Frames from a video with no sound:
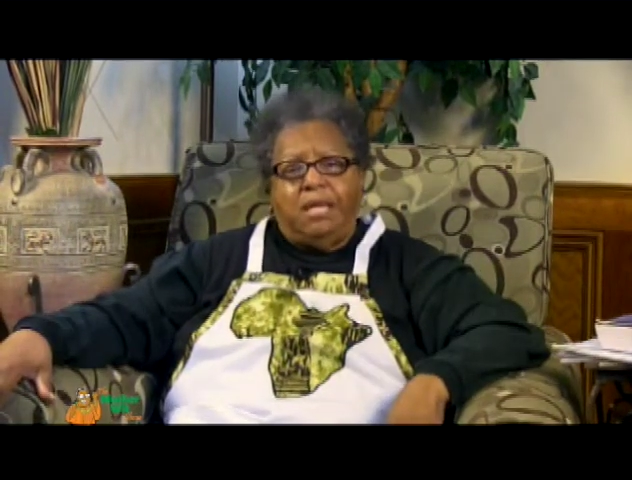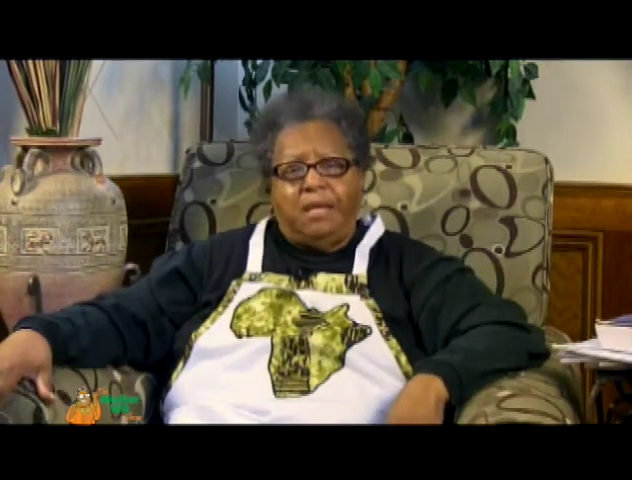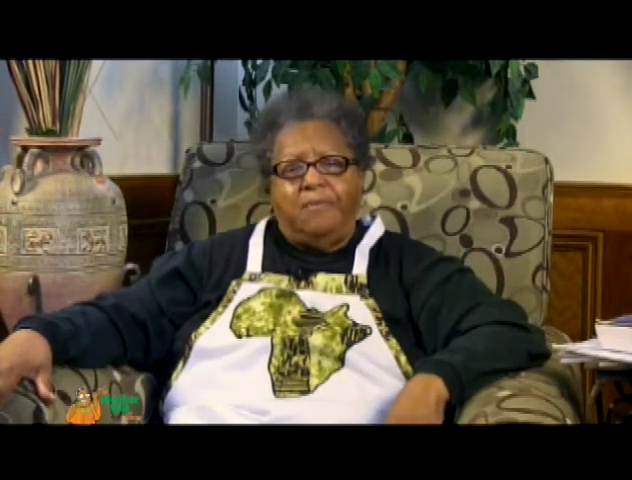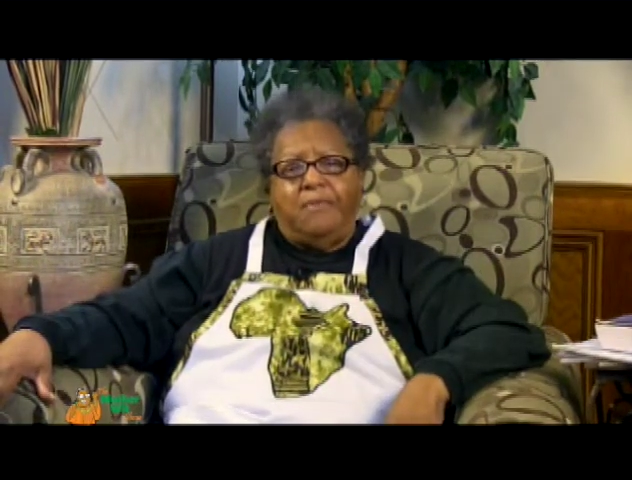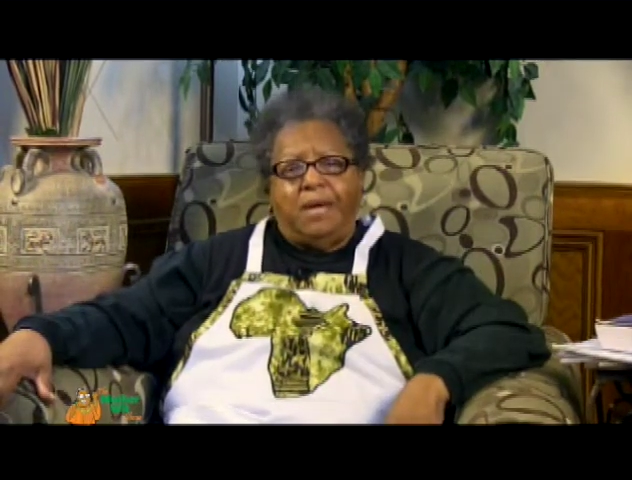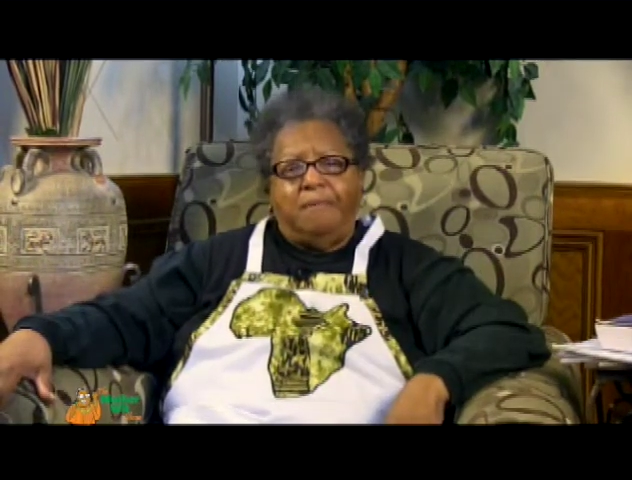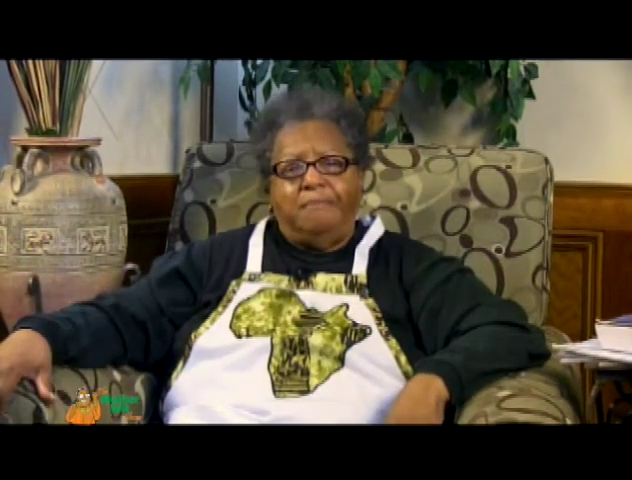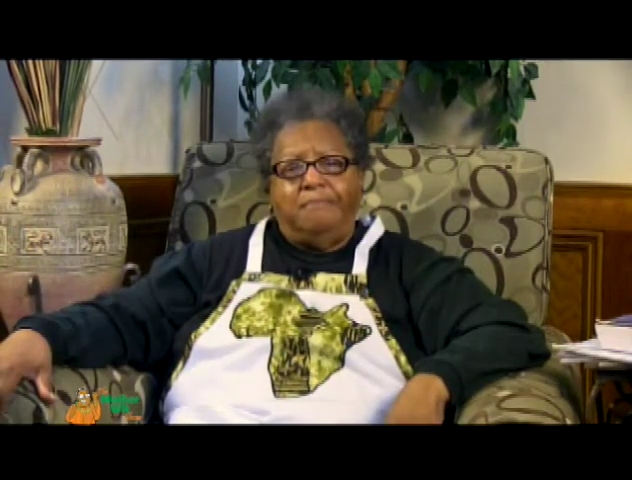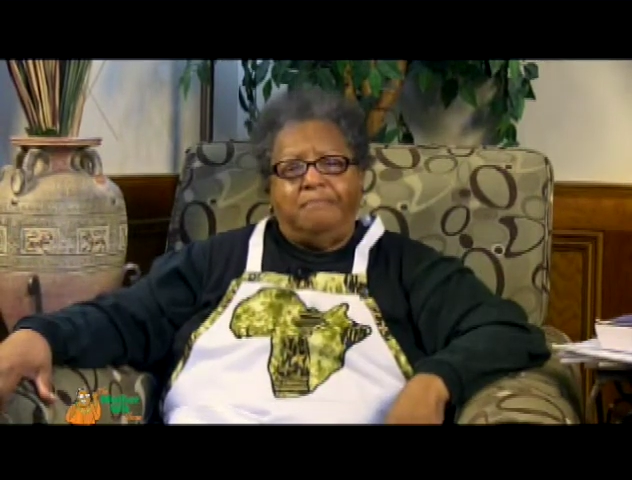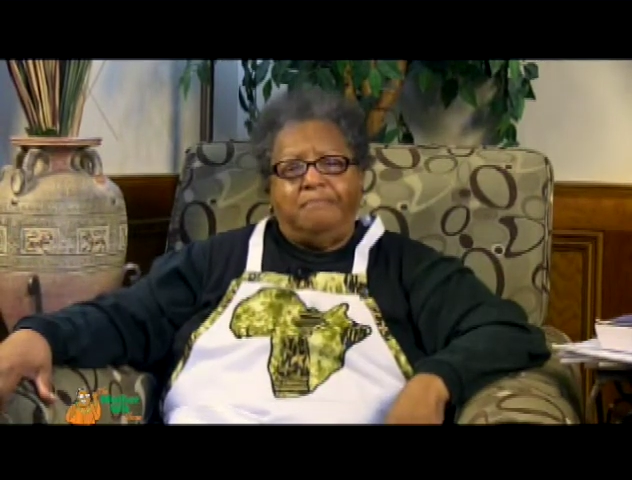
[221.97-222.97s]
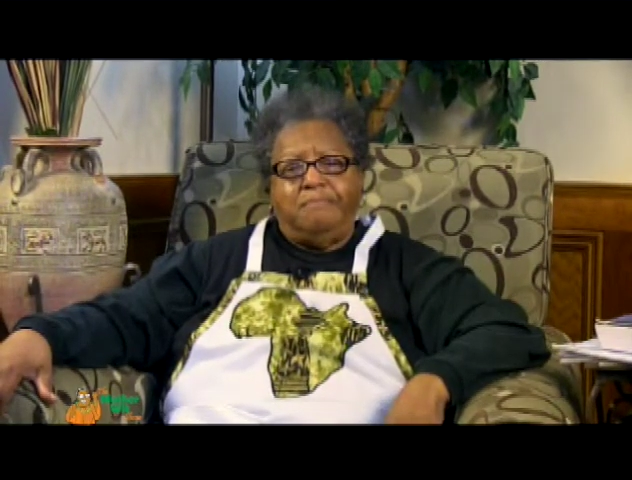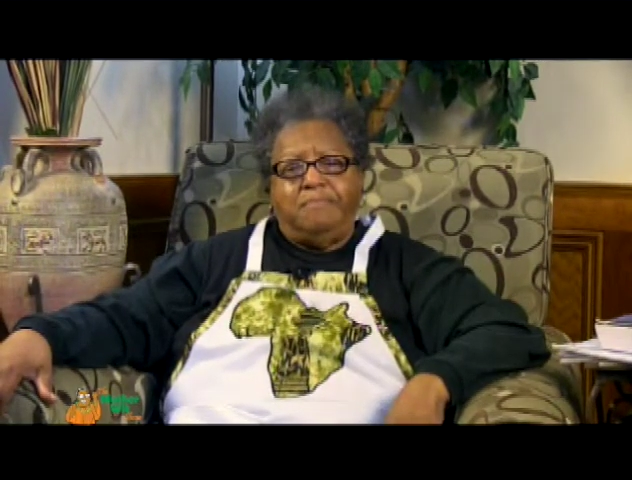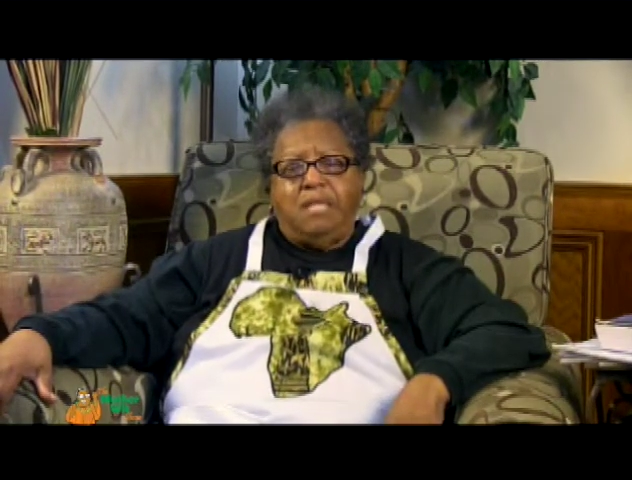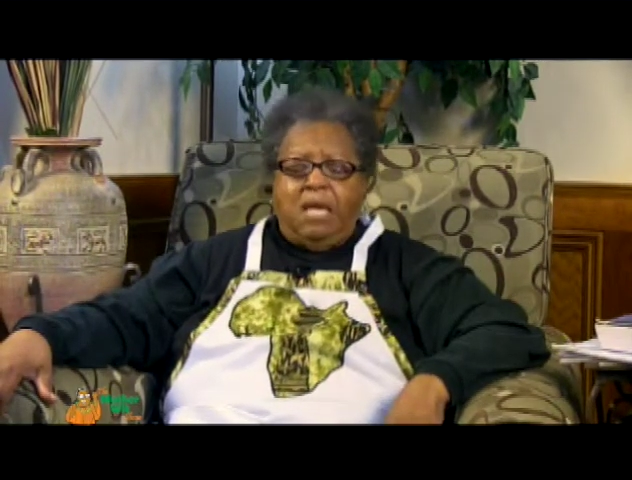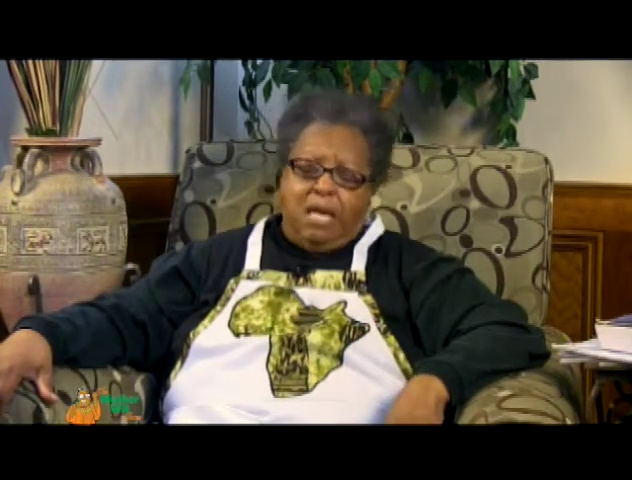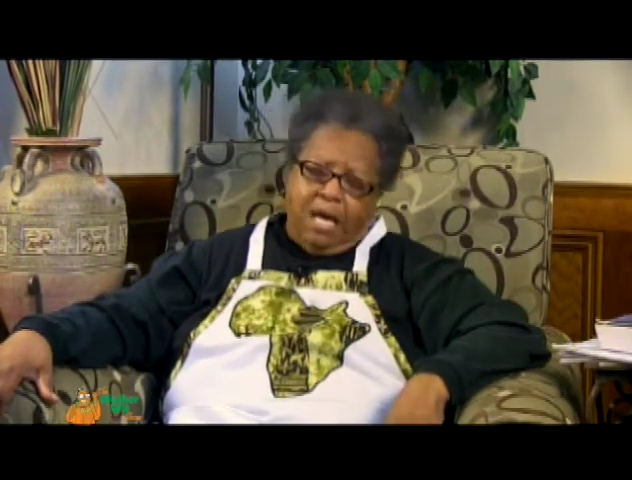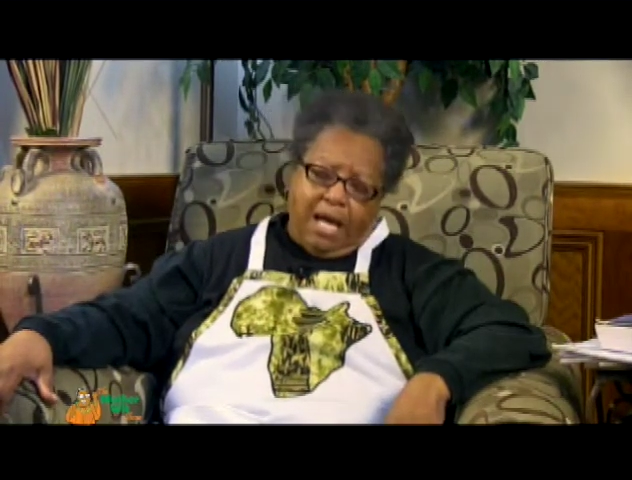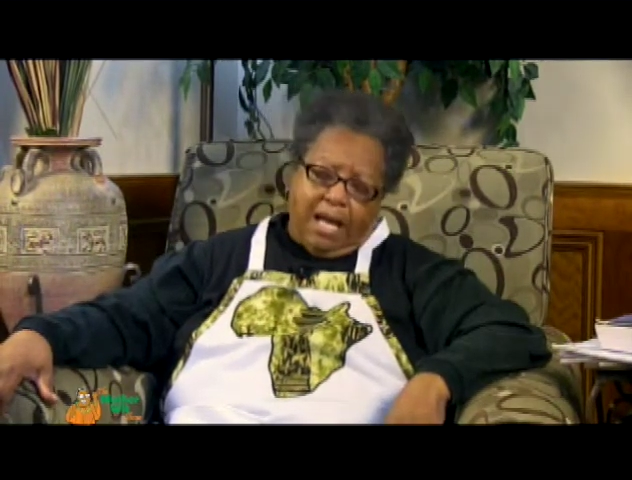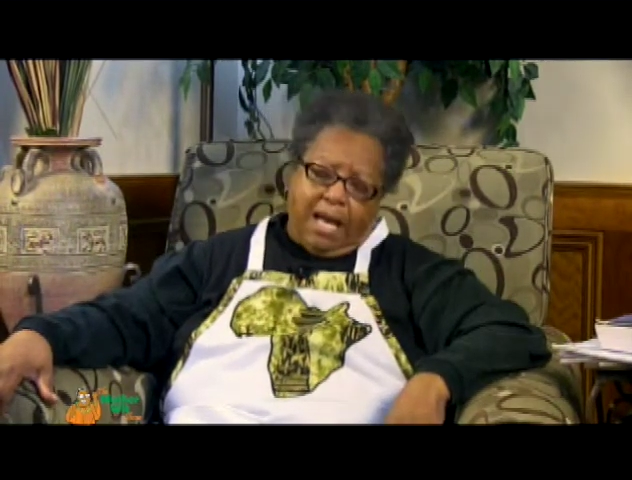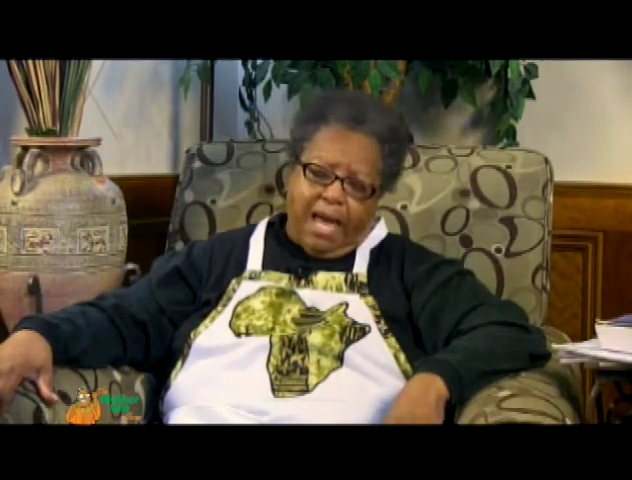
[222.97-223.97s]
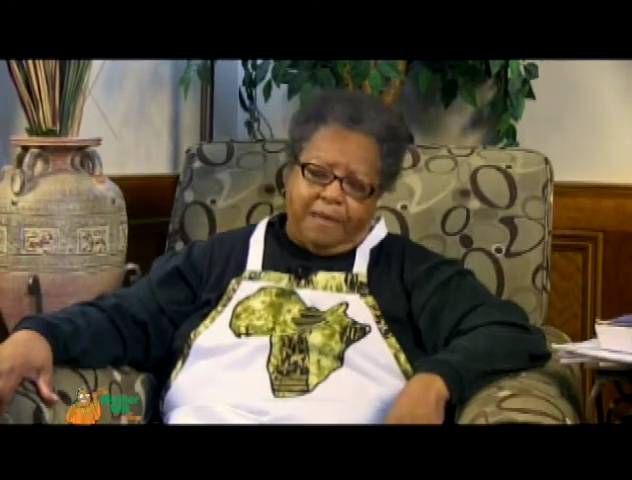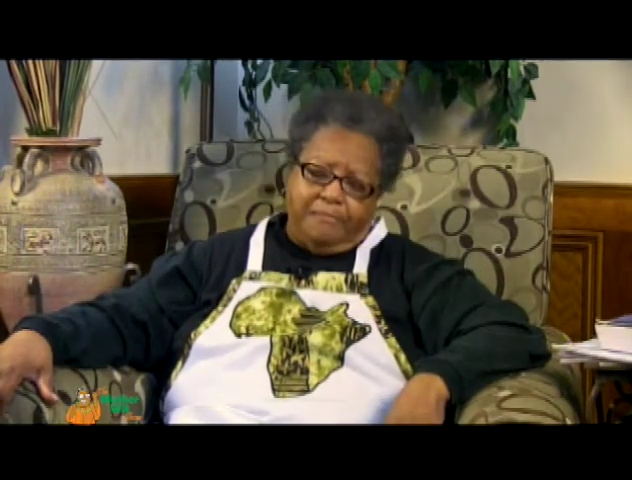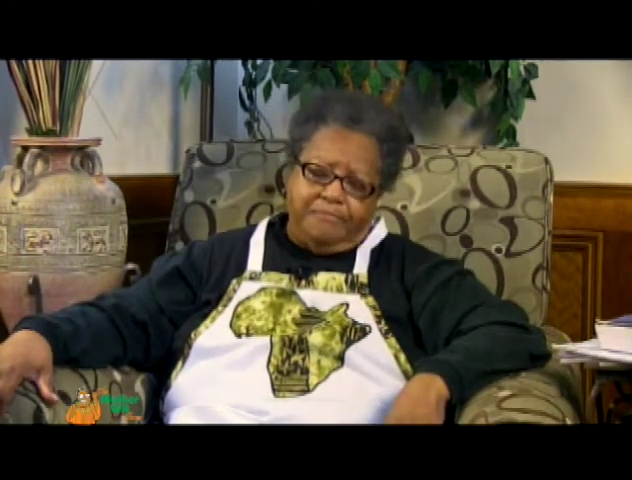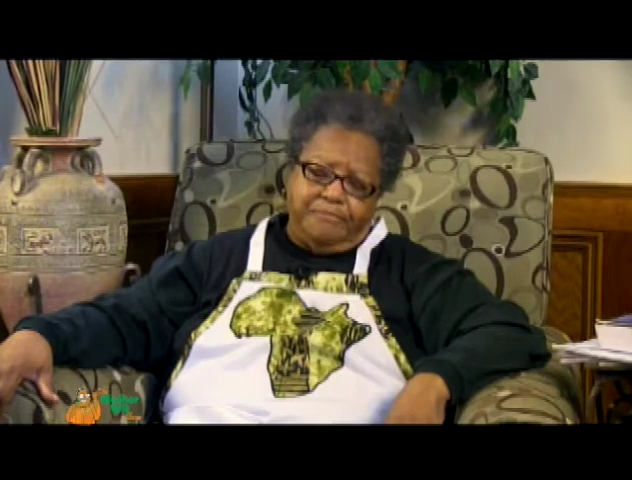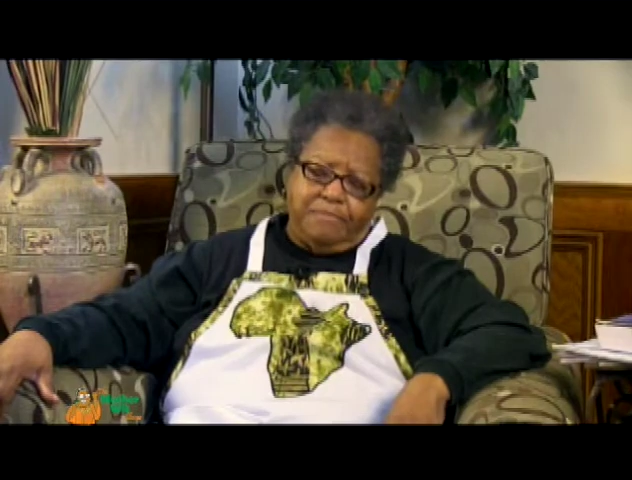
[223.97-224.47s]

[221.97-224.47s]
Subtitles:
anyway. Yeah, I like him.